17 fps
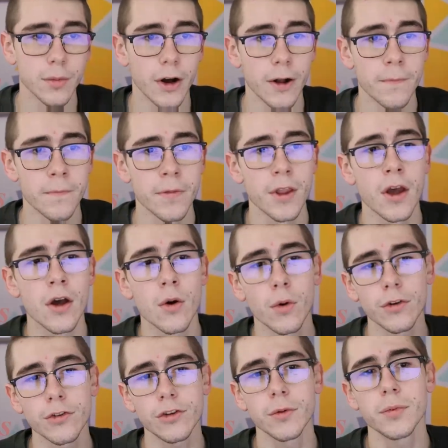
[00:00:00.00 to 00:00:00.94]
But
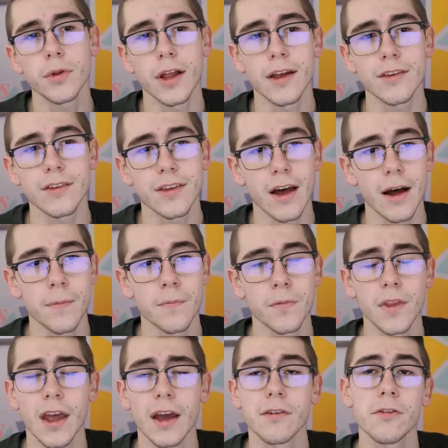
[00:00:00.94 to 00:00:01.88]
once you place
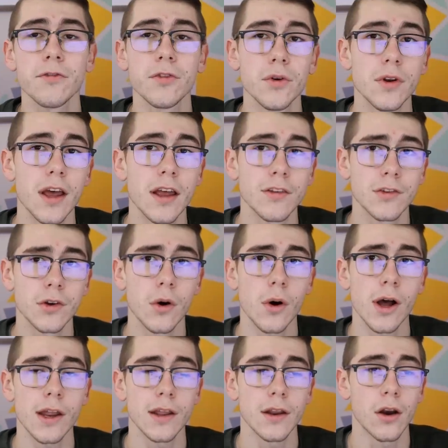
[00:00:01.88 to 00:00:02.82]
that, they have a few days to
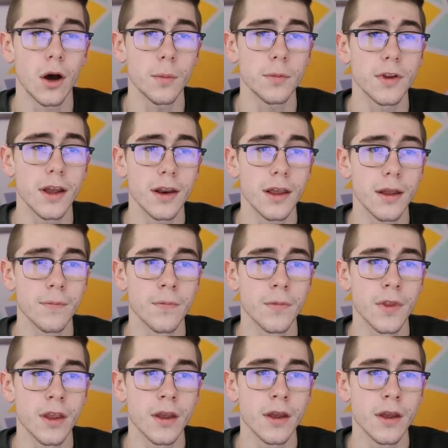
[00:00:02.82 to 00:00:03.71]
go ahead and update it.